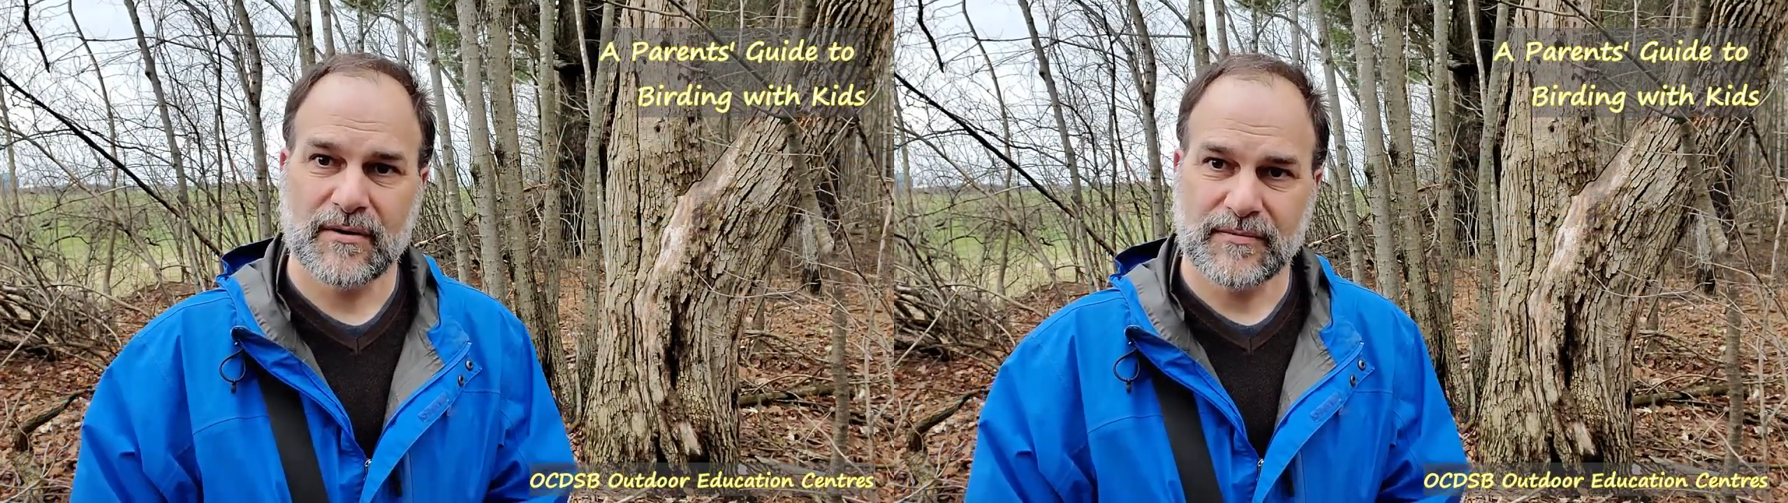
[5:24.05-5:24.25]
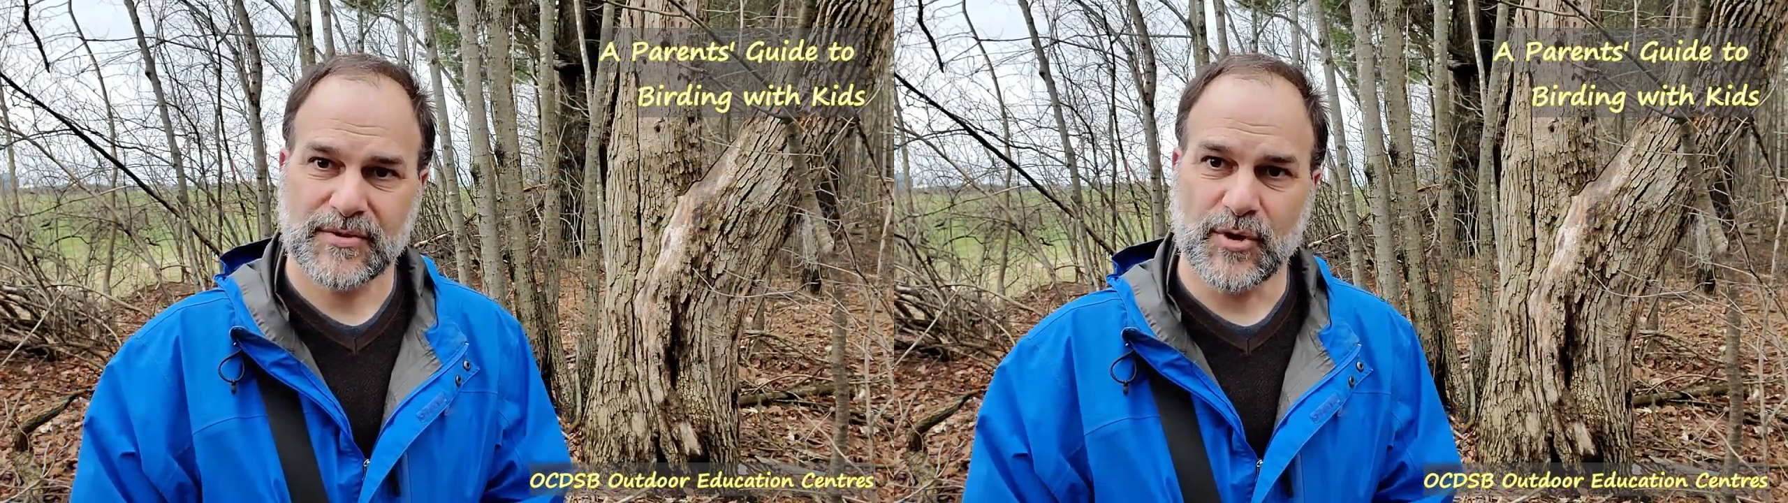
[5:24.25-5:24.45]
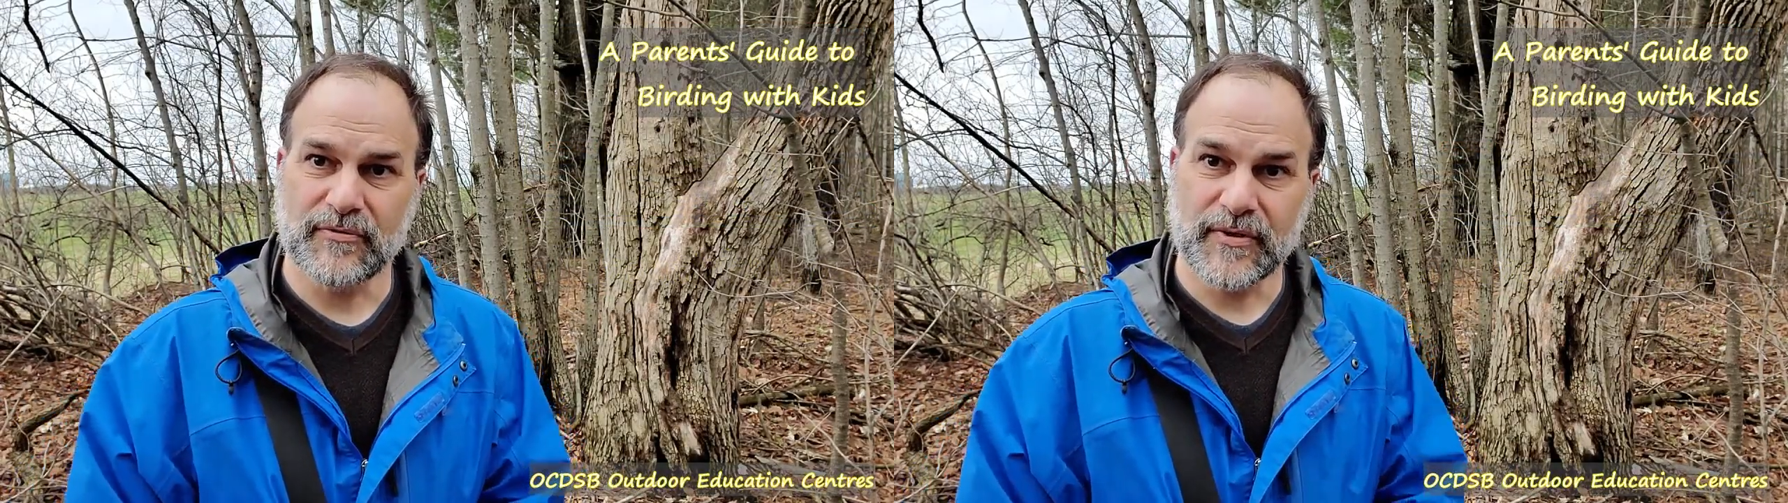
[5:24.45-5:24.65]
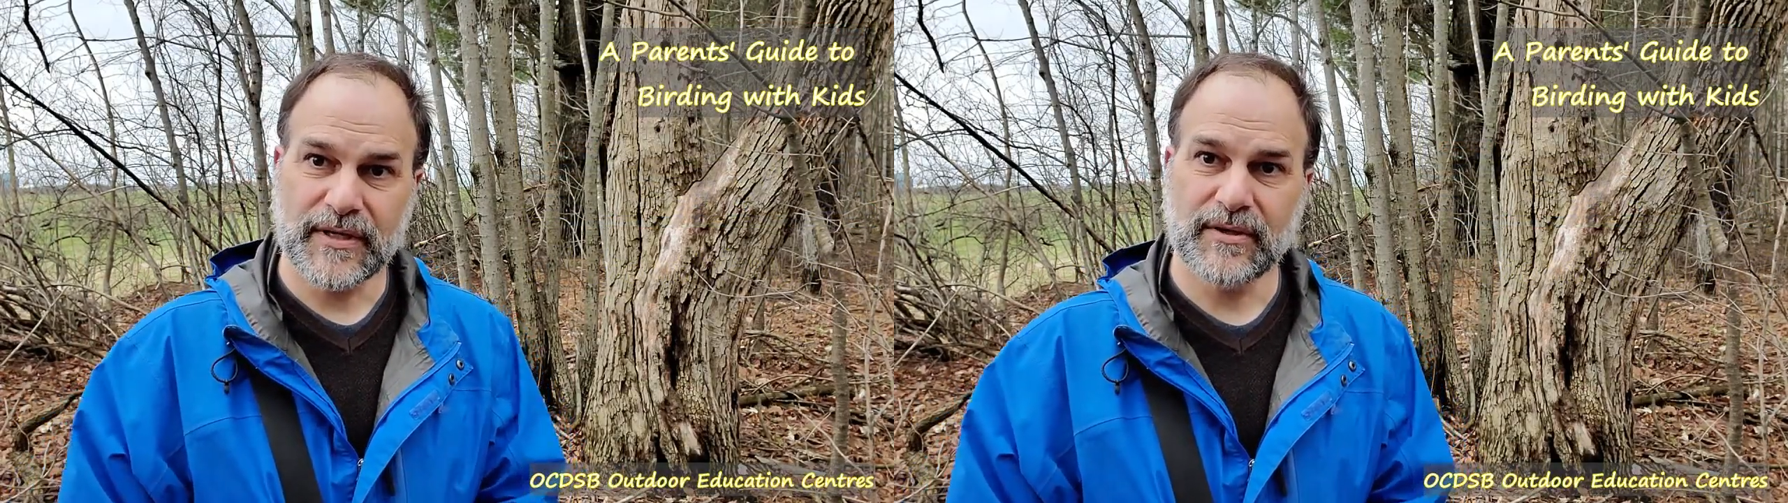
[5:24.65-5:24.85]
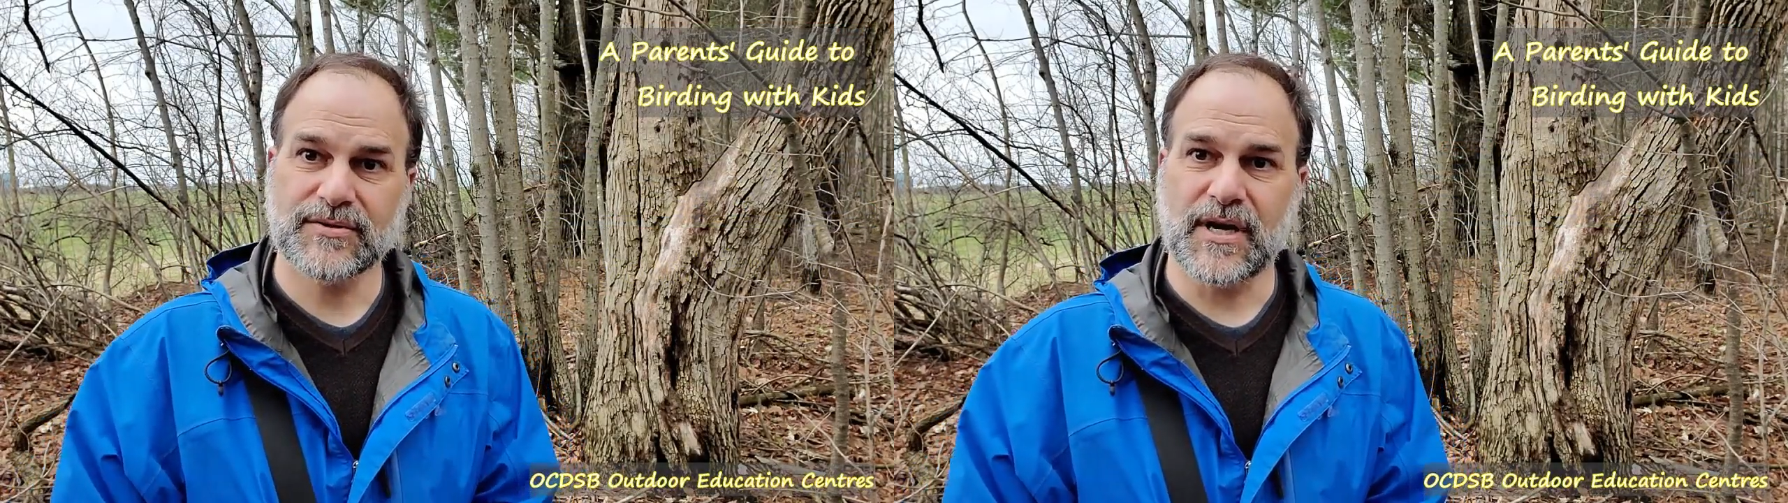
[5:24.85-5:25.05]
short
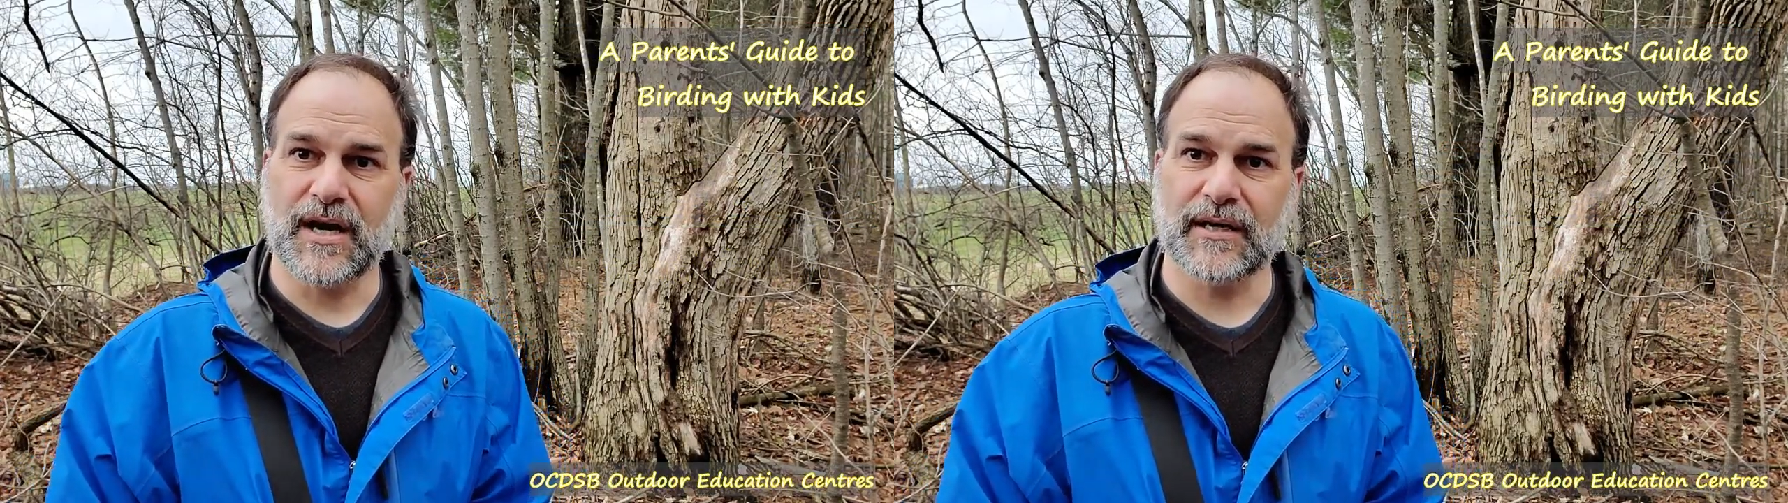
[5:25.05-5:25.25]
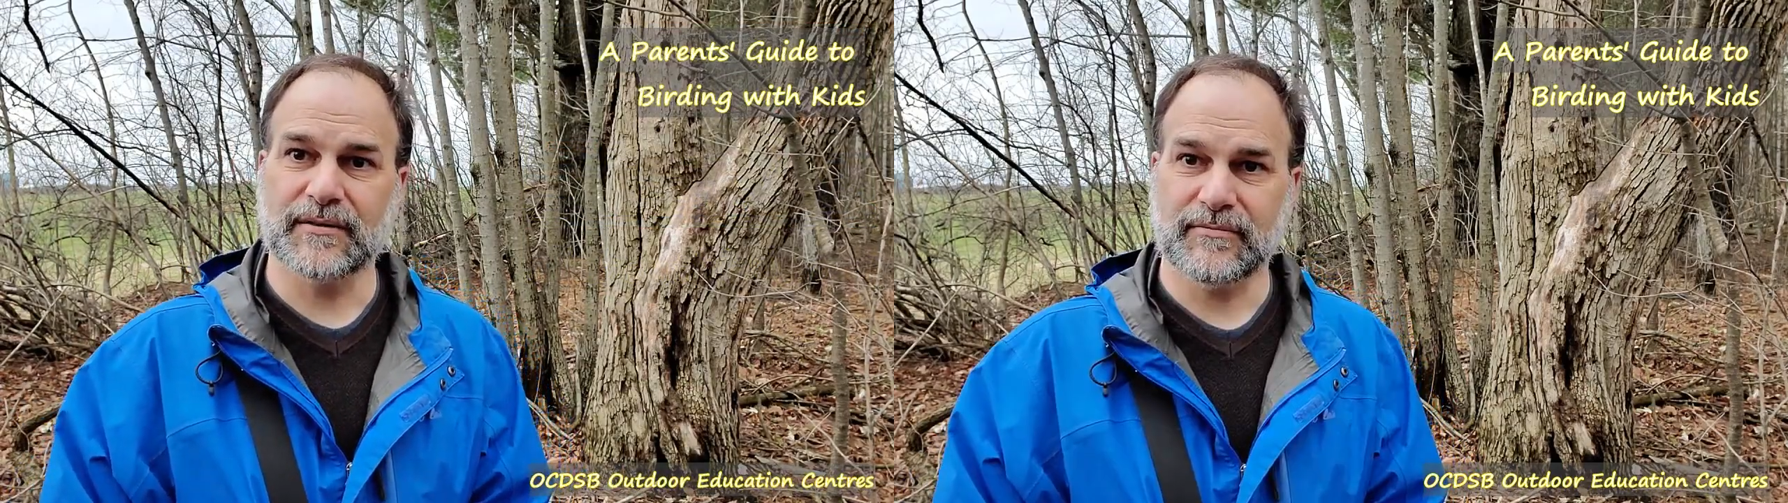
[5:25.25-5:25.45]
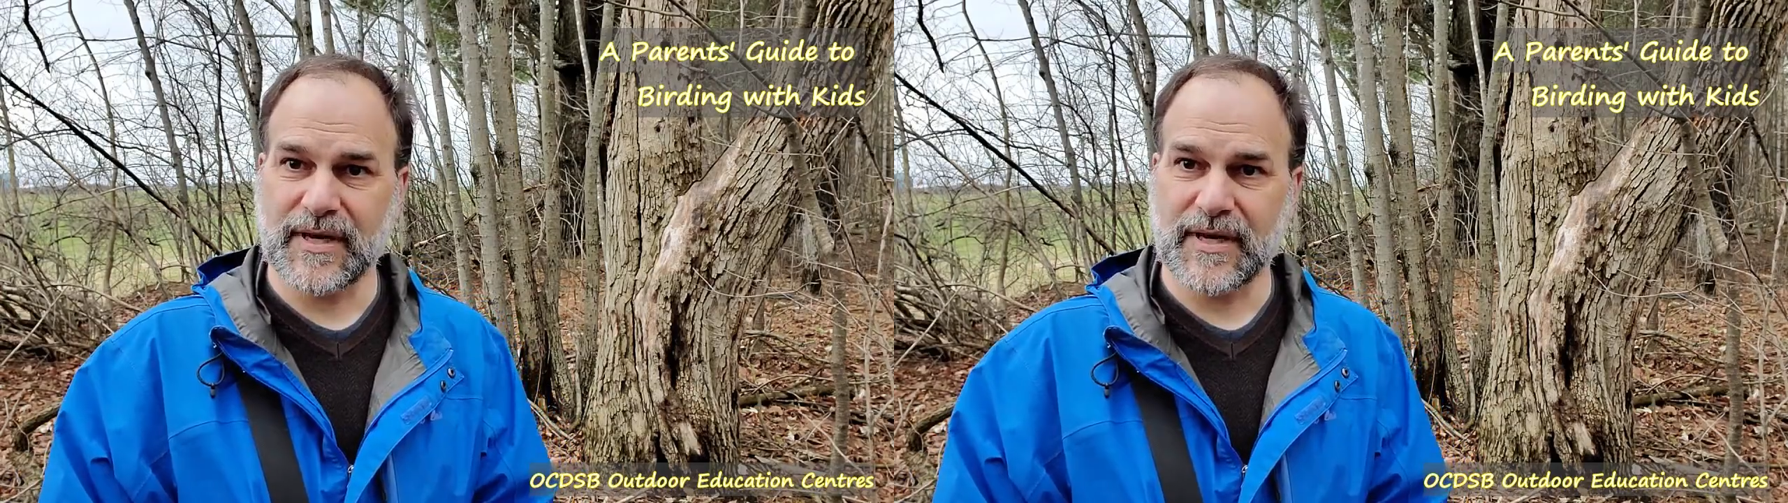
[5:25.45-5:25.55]
videos on